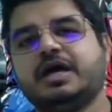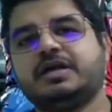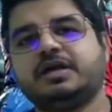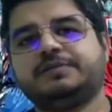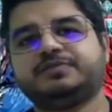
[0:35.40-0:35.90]

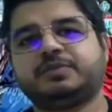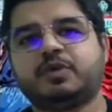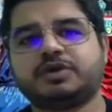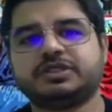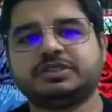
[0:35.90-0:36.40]
and uh,
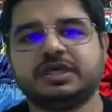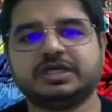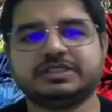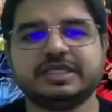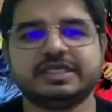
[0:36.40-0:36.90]
brought in uh,
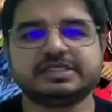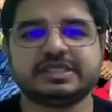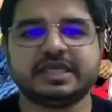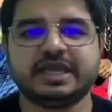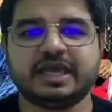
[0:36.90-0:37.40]
Dale
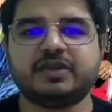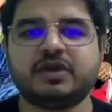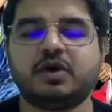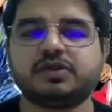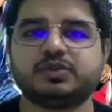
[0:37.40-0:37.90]
Steyn, and they
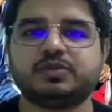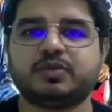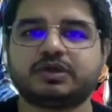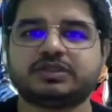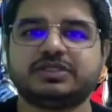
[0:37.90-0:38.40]
also
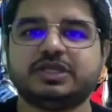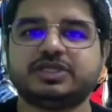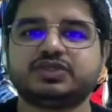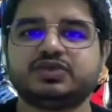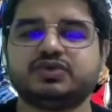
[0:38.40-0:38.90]
brought in
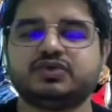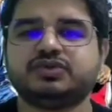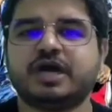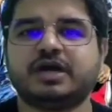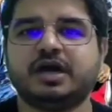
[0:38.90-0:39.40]
Isuru
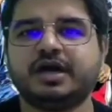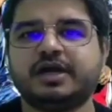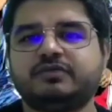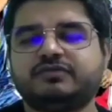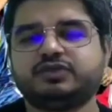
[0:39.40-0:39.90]
Udana
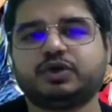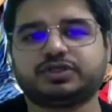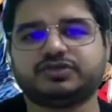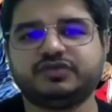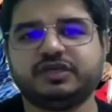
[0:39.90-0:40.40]
ahead of Josh
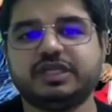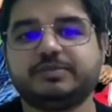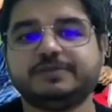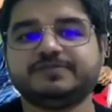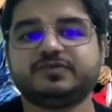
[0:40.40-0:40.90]
Philippe,
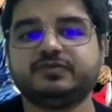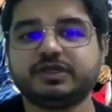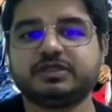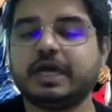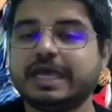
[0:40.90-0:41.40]

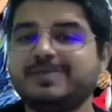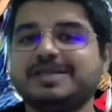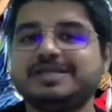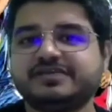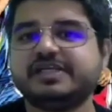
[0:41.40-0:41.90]
with the A B
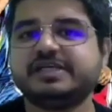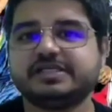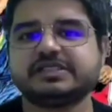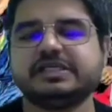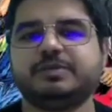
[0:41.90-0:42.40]
De
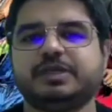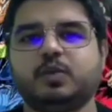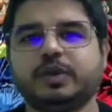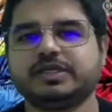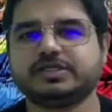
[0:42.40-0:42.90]
Villiers keeping
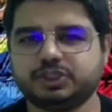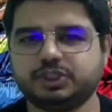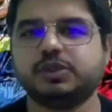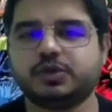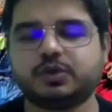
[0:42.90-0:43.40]
wickets,
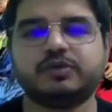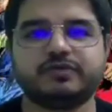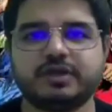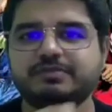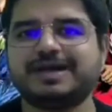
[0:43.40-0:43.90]
dual role
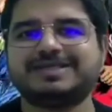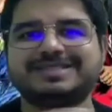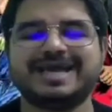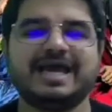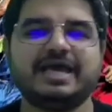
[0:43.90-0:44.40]
for him,
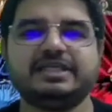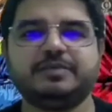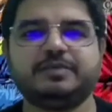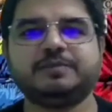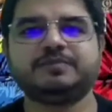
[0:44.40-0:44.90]
batting and
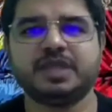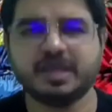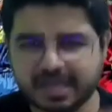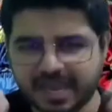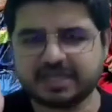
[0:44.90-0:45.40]
keeping.
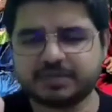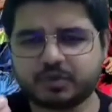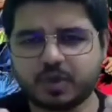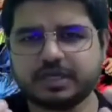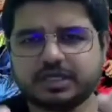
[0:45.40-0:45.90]
And it
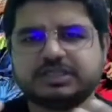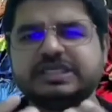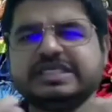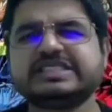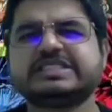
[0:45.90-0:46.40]
provided a
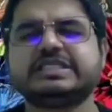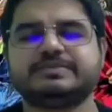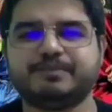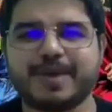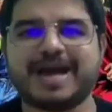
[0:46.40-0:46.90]
decent
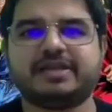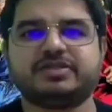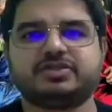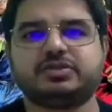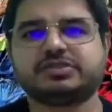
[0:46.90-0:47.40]
balance
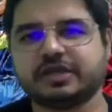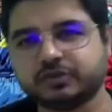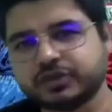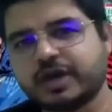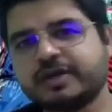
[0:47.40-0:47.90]
to the side.
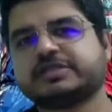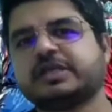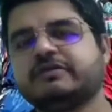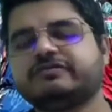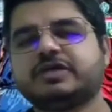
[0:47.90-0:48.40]
Udana is a
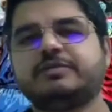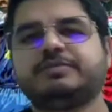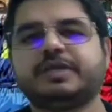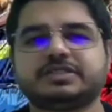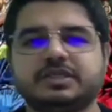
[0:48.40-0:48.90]
left-arm
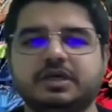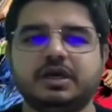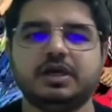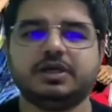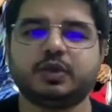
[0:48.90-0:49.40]
pacer.
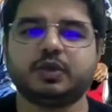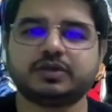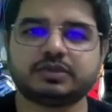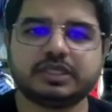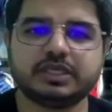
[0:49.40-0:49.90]
You had
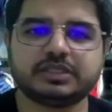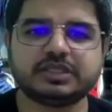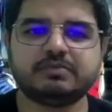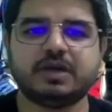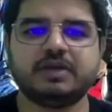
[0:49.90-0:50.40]
Gurkirat
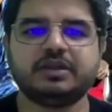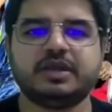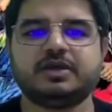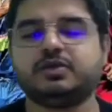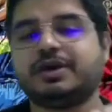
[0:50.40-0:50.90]
Singh Mann
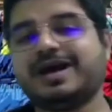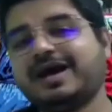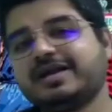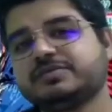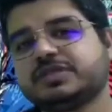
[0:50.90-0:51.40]
there. You had
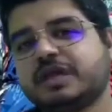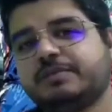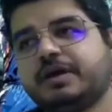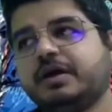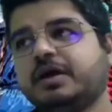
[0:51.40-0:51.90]
Adam
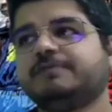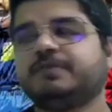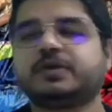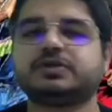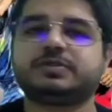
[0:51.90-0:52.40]
Zampa.
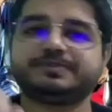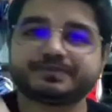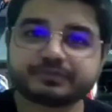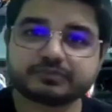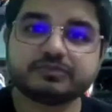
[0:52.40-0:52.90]
Because,
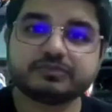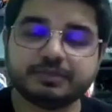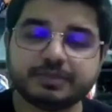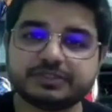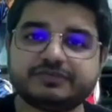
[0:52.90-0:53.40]

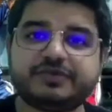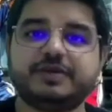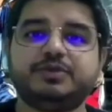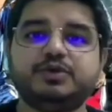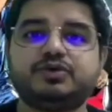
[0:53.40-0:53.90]
because of
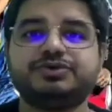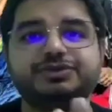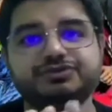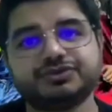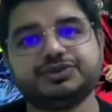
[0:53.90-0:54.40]
him, you could
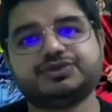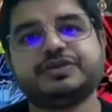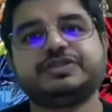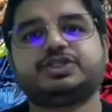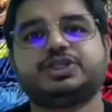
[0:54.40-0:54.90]
use
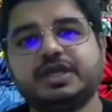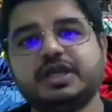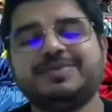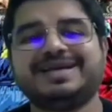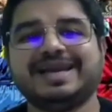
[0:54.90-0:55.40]
Yuzvendra Chahal
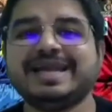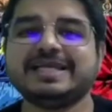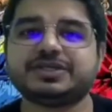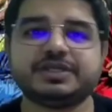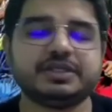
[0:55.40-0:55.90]
a bit
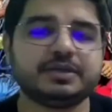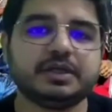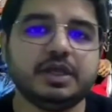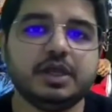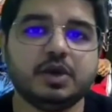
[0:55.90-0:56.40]
later in the
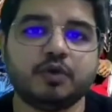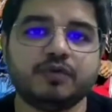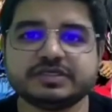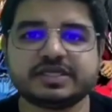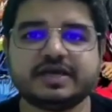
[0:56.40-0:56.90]

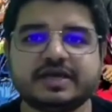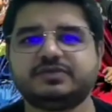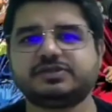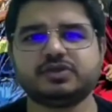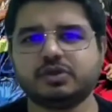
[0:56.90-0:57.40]
overs as
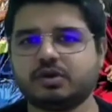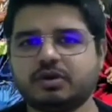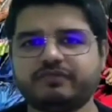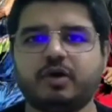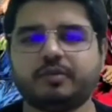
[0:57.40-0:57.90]
well. So a lot
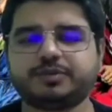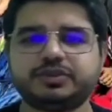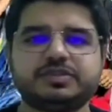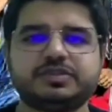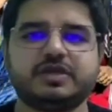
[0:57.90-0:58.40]
of
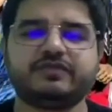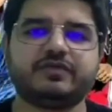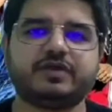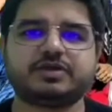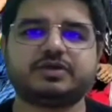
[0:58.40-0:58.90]
options there for
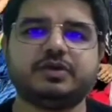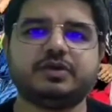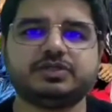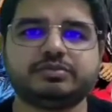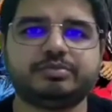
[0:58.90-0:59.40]
Virat
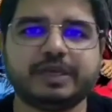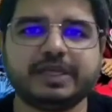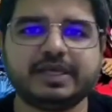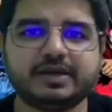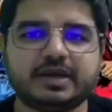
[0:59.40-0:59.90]
Kohli to
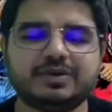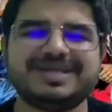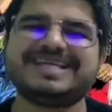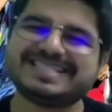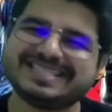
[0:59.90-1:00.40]
play around. And
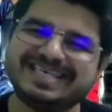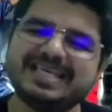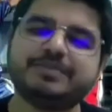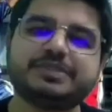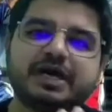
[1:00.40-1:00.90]
it
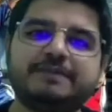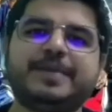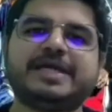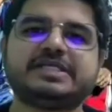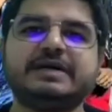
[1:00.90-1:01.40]
seemed a
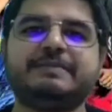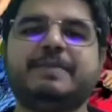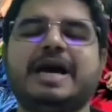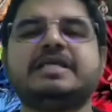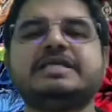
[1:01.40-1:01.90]
better
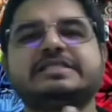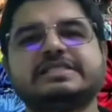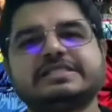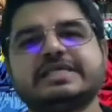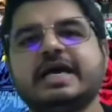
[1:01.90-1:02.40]
balanced
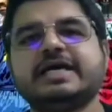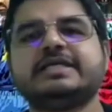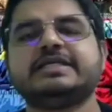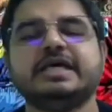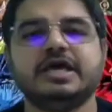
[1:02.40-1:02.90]

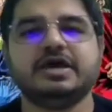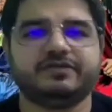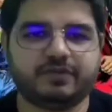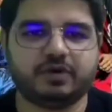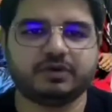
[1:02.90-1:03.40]
side
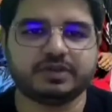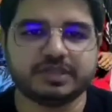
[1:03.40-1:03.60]
for